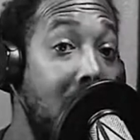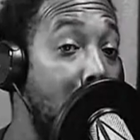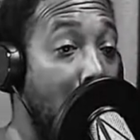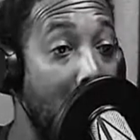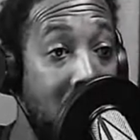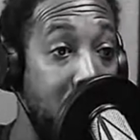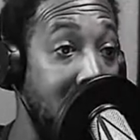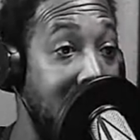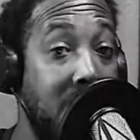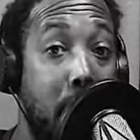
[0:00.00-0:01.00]
the
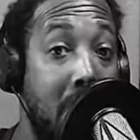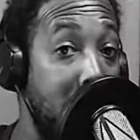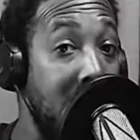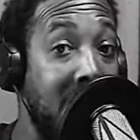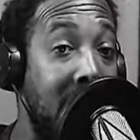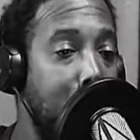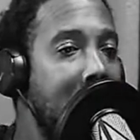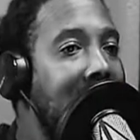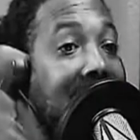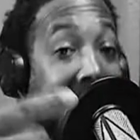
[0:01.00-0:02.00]
motherfuckers at the bottom, the niggas like me,
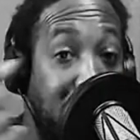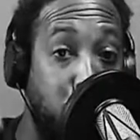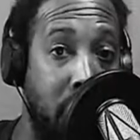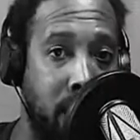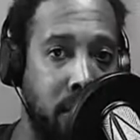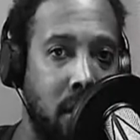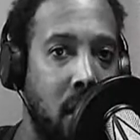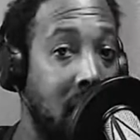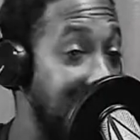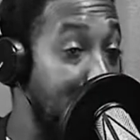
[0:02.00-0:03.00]
the day traders,
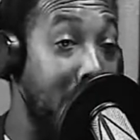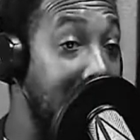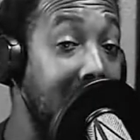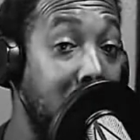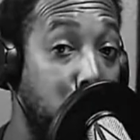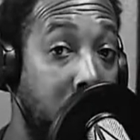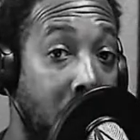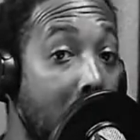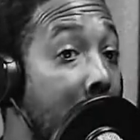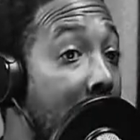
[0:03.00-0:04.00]
because I'm not a day trader,
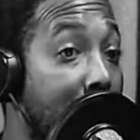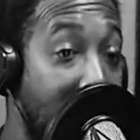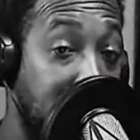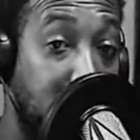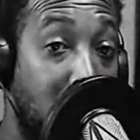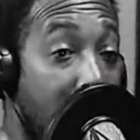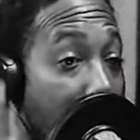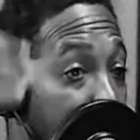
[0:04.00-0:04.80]
I'm an investor. But